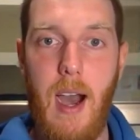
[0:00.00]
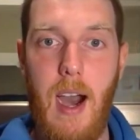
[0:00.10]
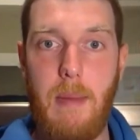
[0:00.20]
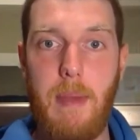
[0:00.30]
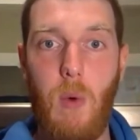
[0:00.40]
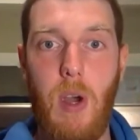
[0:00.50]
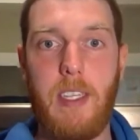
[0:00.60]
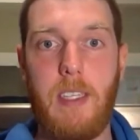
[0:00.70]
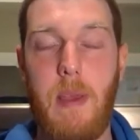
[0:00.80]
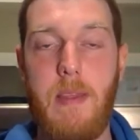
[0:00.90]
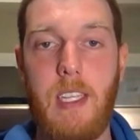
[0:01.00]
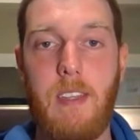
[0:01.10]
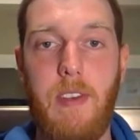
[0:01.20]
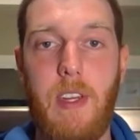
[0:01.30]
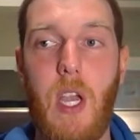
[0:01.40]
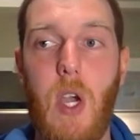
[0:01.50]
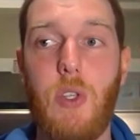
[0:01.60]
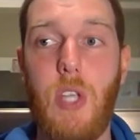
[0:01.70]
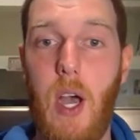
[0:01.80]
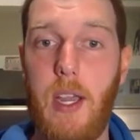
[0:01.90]
I wanted to spend this video
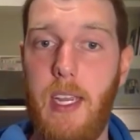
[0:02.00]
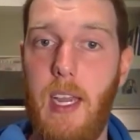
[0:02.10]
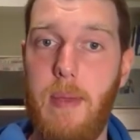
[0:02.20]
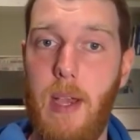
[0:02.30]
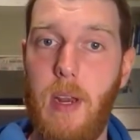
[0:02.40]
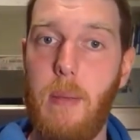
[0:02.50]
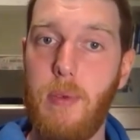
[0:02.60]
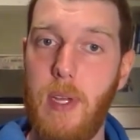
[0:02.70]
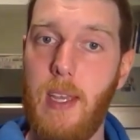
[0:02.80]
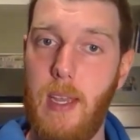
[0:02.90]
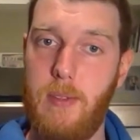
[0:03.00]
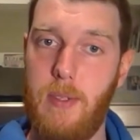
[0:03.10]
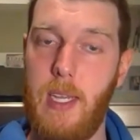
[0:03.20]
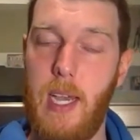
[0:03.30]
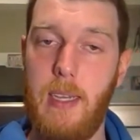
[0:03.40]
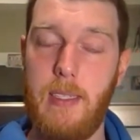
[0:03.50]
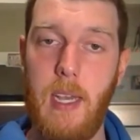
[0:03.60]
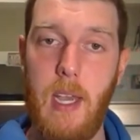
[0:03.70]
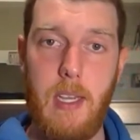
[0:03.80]
talking about a breathing exercise.